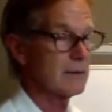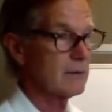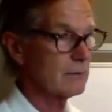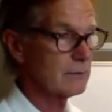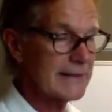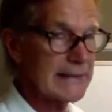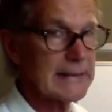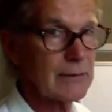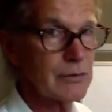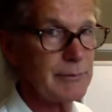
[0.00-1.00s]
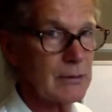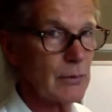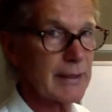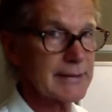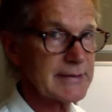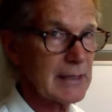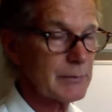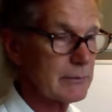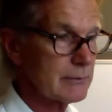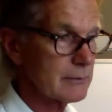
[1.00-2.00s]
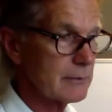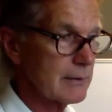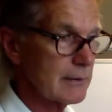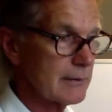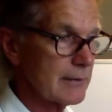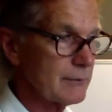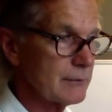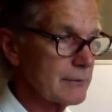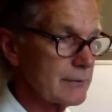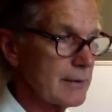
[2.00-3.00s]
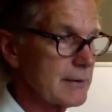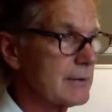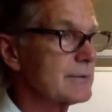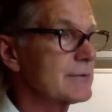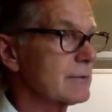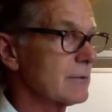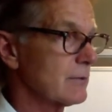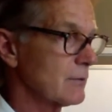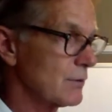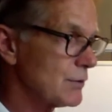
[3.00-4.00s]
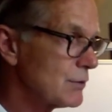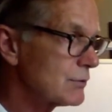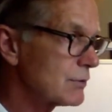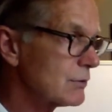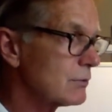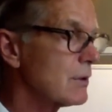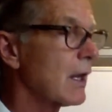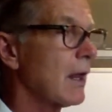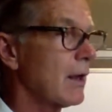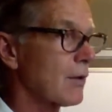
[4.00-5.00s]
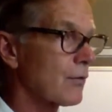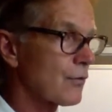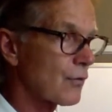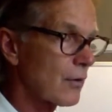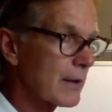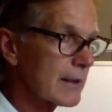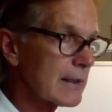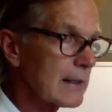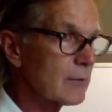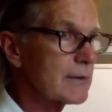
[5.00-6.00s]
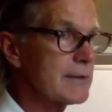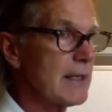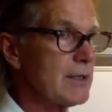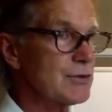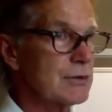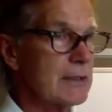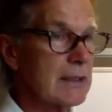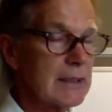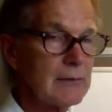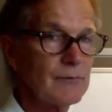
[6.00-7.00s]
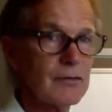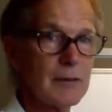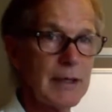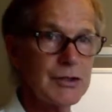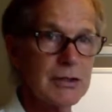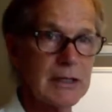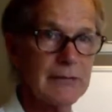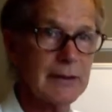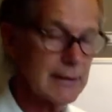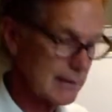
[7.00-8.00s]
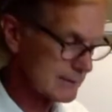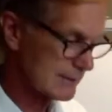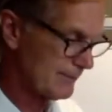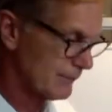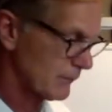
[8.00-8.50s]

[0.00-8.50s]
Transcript: Leaky gut would be one example that is due to chronic irritation and inflammation in the gut.